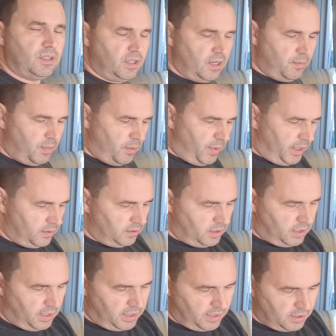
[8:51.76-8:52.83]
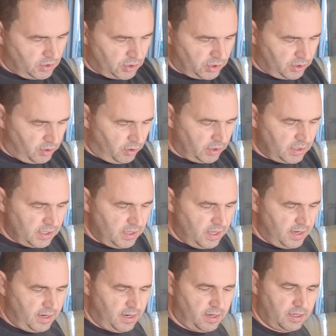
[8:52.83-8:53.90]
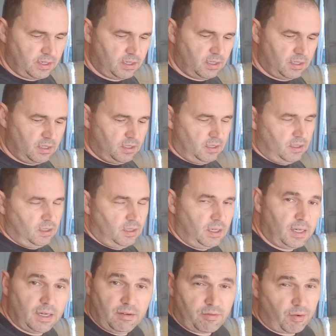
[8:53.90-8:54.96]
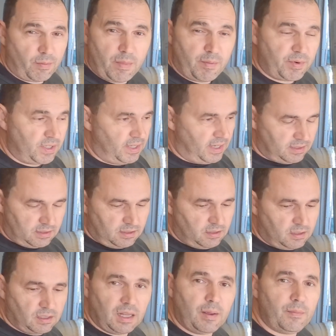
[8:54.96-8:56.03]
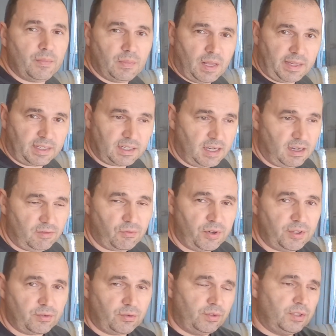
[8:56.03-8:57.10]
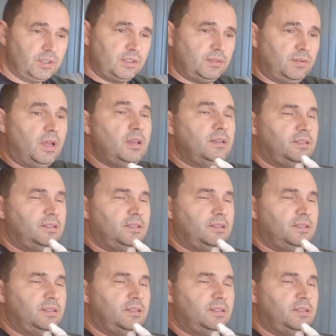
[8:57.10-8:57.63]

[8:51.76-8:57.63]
a tip about cutting a slot in there. I never remember that until I'm like halfway through this.